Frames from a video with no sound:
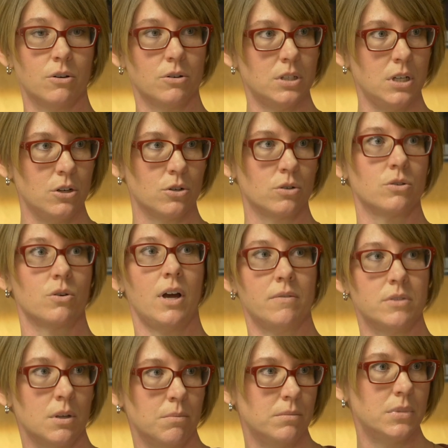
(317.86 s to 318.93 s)
seizures or
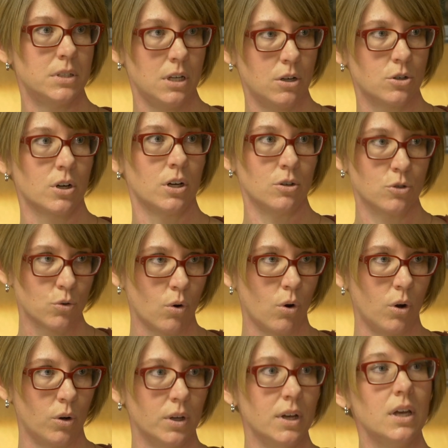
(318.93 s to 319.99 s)
have some seizure
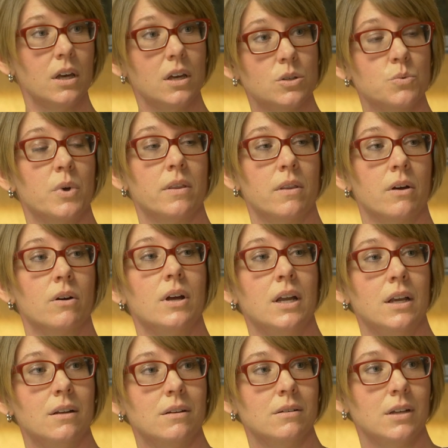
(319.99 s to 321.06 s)
control, is when they're
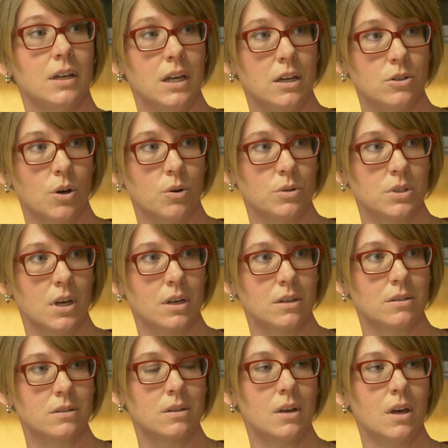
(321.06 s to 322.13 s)
in
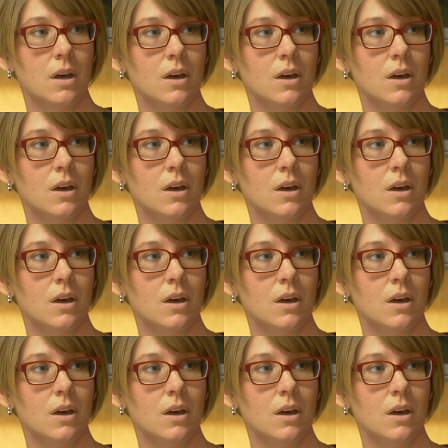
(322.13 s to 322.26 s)
ketosis.